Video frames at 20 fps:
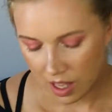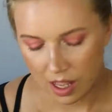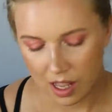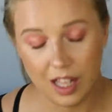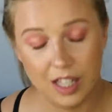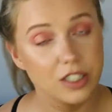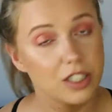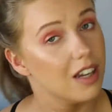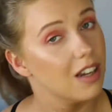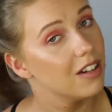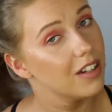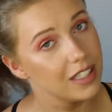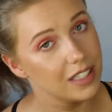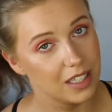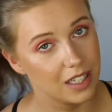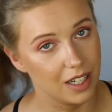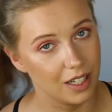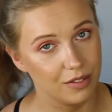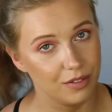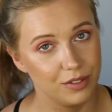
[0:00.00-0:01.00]

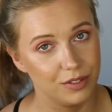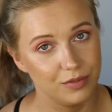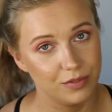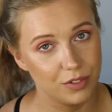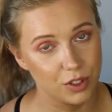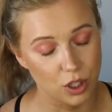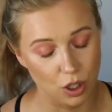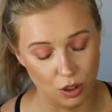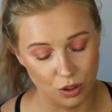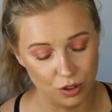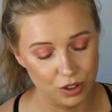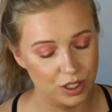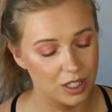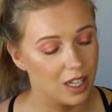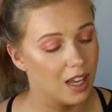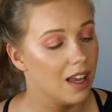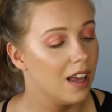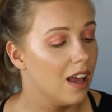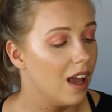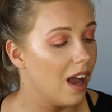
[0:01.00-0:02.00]
Alternative for those,
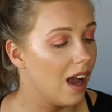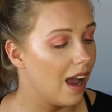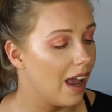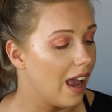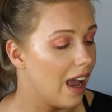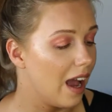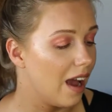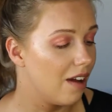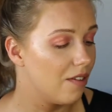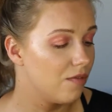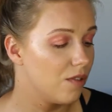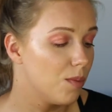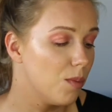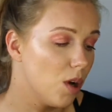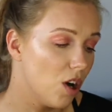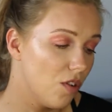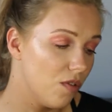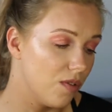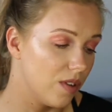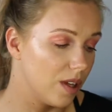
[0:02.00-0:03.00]
I have from
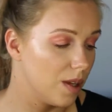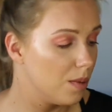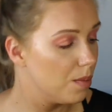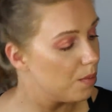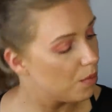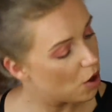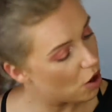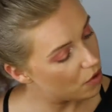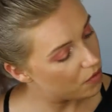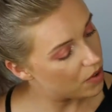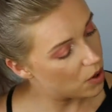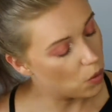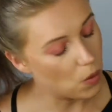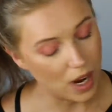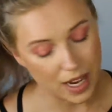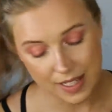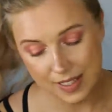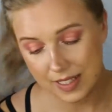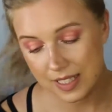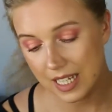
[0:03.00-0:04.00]
Morphe
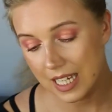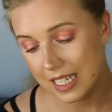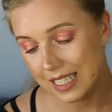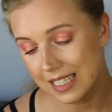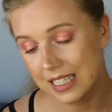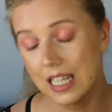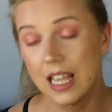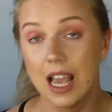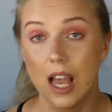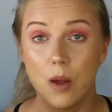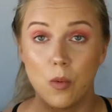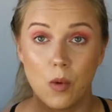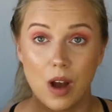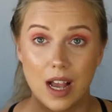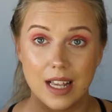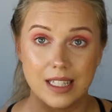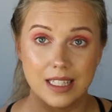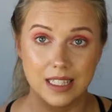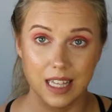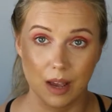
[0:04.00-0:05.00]
Y6 and
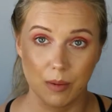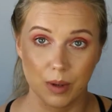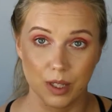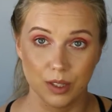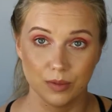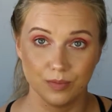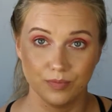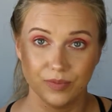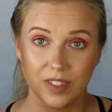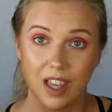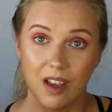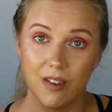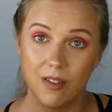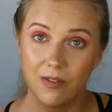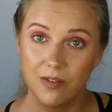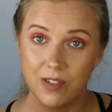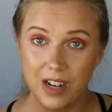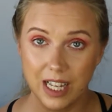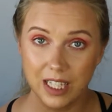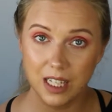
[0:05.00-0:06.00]
Y7.
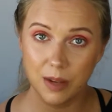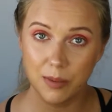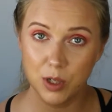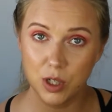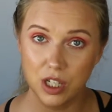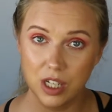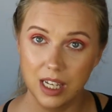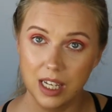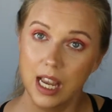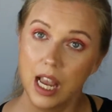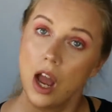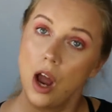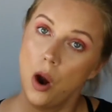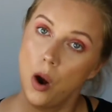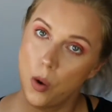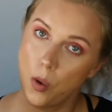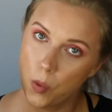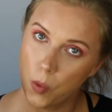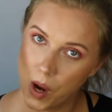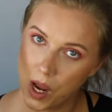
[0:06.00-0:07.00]
Flat kabuki,
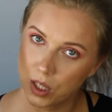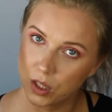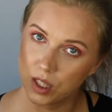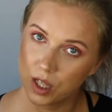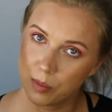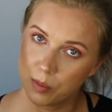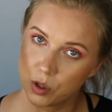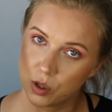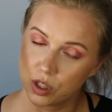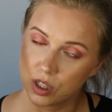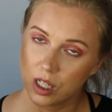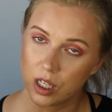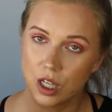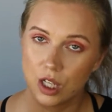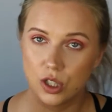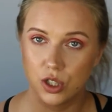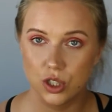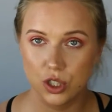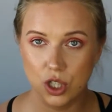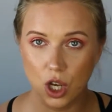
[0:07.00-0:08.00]
round kabuki.
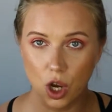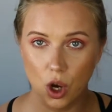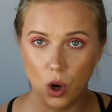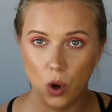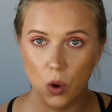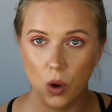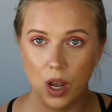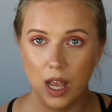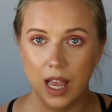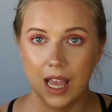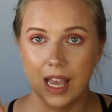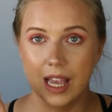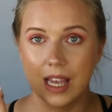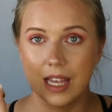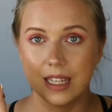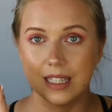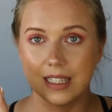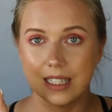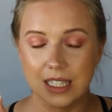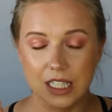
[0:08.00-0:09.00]
So
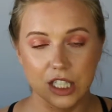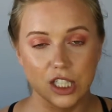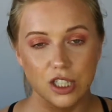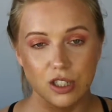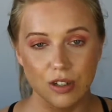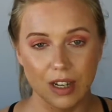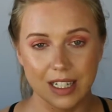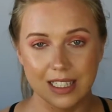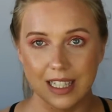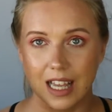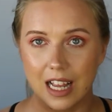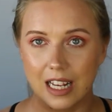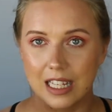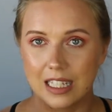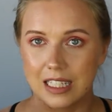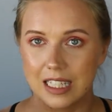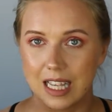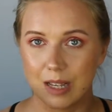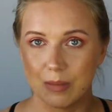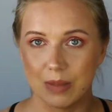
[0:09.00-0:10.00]
these do exactly
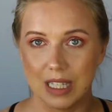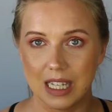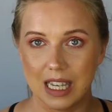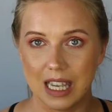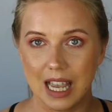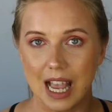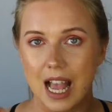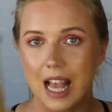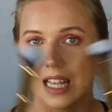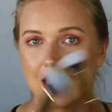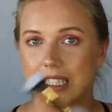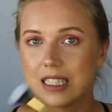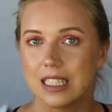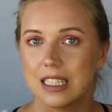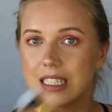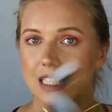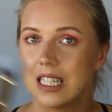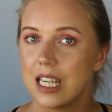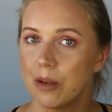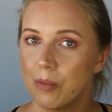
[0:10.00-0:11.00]
the same thing as
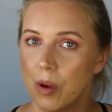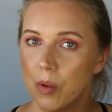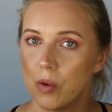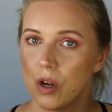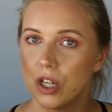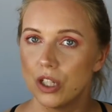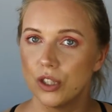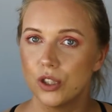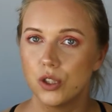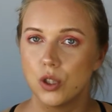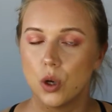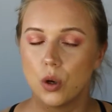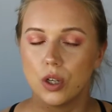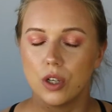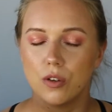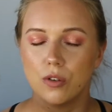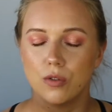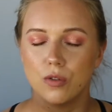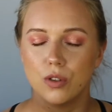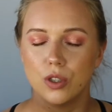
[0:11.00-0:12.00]
the Sigma one, so
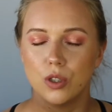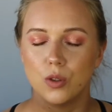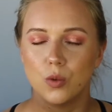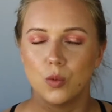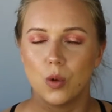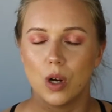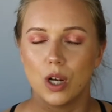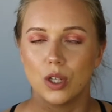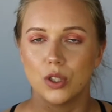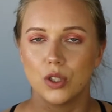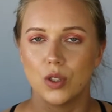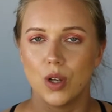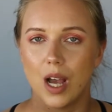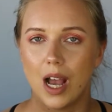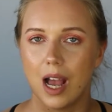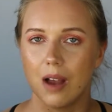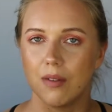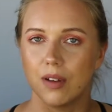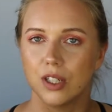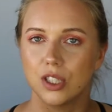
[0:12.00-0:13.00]
if you want to
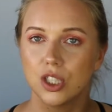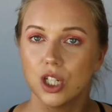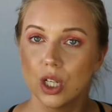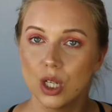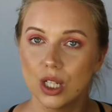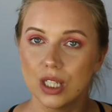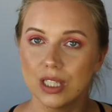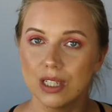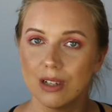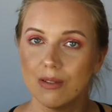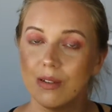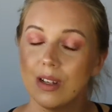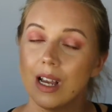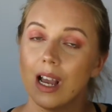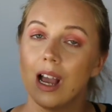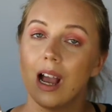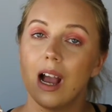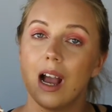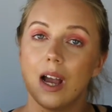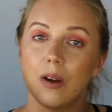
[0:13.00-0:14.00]
have alternative,
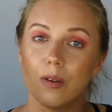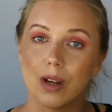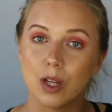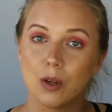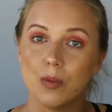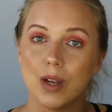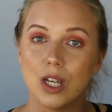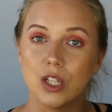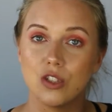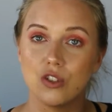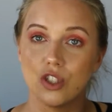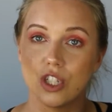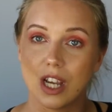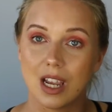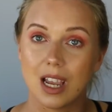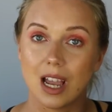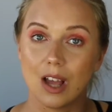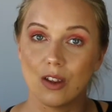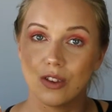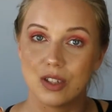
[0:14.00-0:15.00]
I recommend to
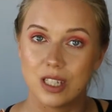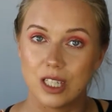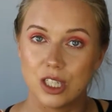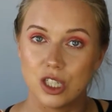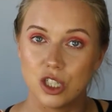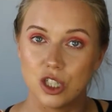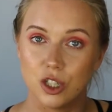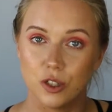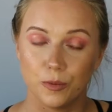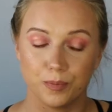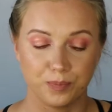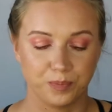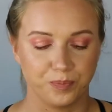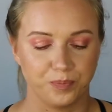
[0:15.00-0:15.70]
check out these two.